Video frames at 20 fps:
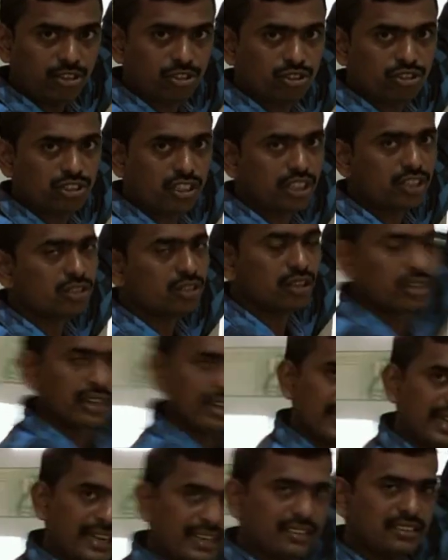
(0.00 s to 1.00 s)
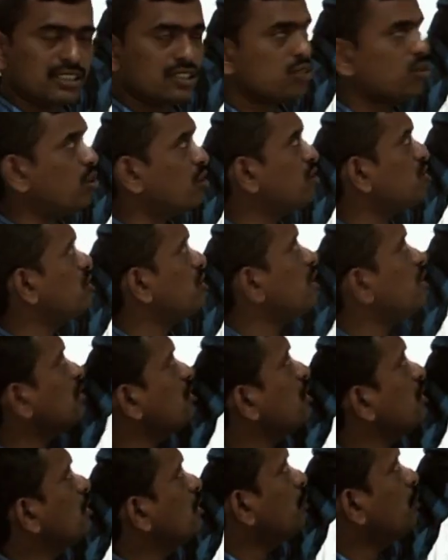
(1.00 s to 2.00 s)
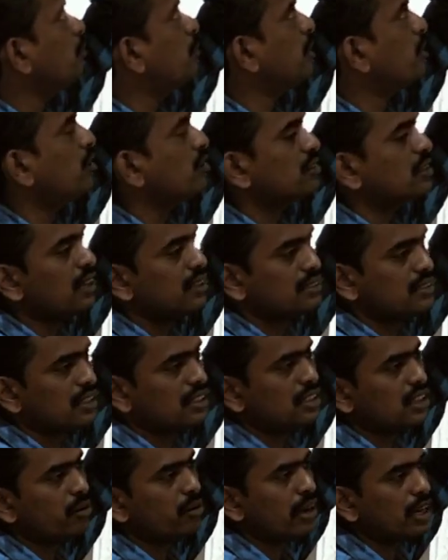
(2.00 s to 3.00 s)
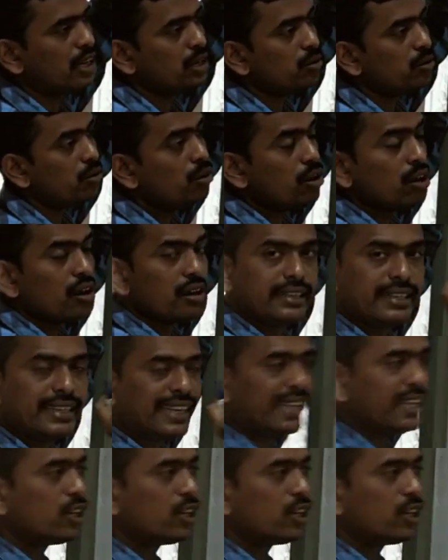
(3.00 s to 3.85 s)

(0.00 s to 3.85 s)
to change, radius is constant because the assign the value, d